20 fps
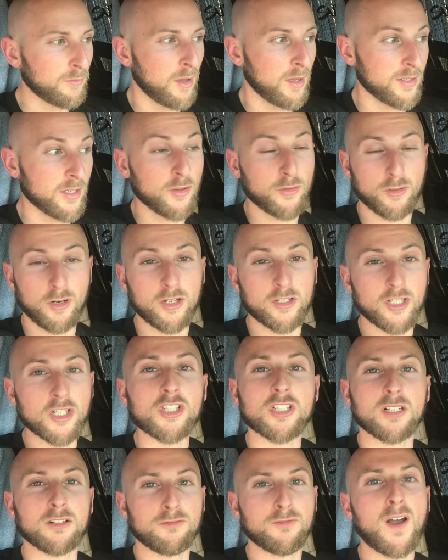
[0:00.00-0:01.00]

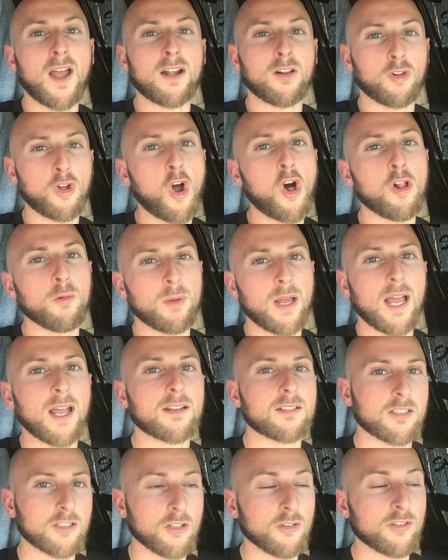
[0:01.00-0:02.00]
audition, a final call
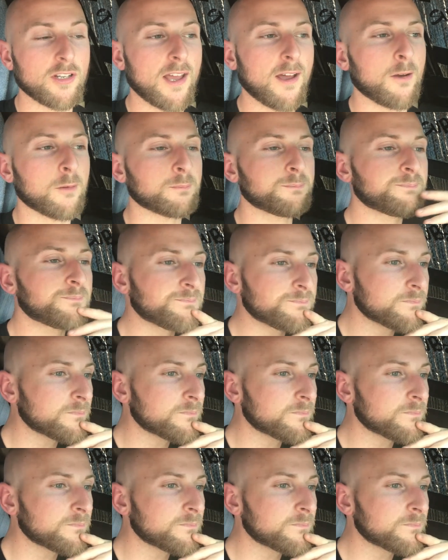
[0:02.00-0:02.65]
back to go down.